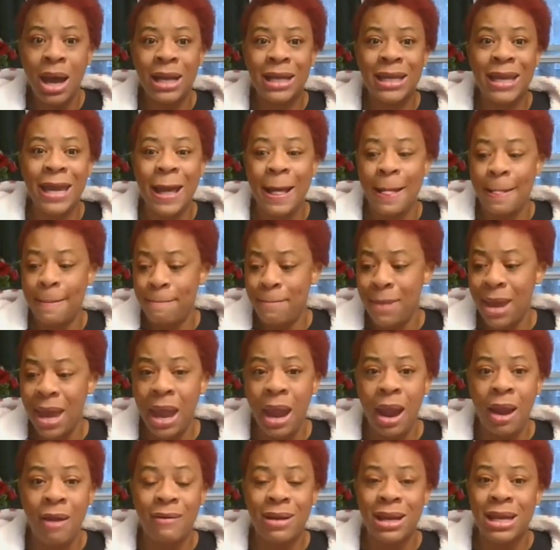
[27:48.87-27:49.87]
getting
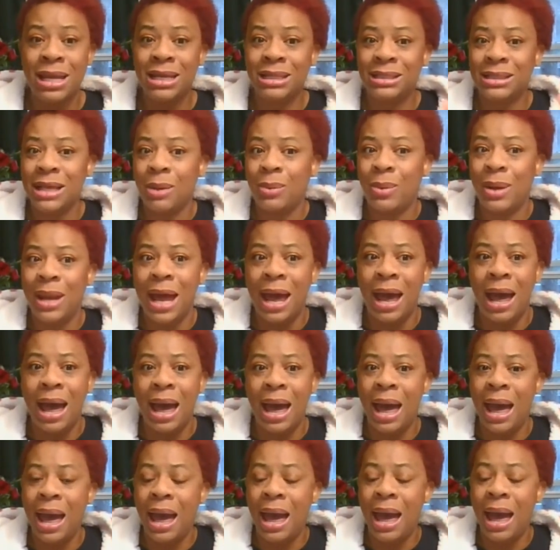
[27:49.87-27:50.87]
married. And he's like,
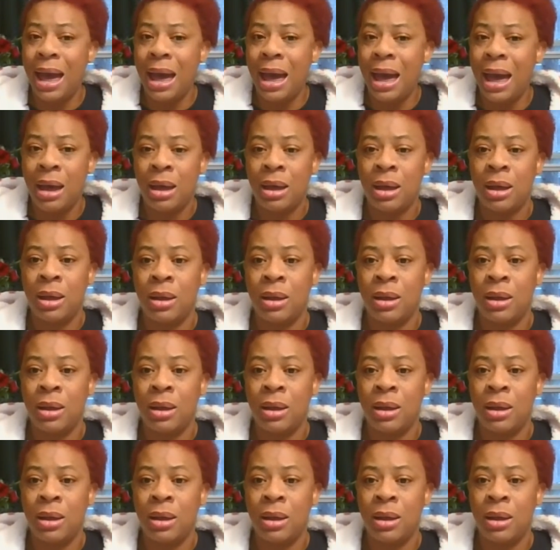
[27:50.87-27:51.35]
well,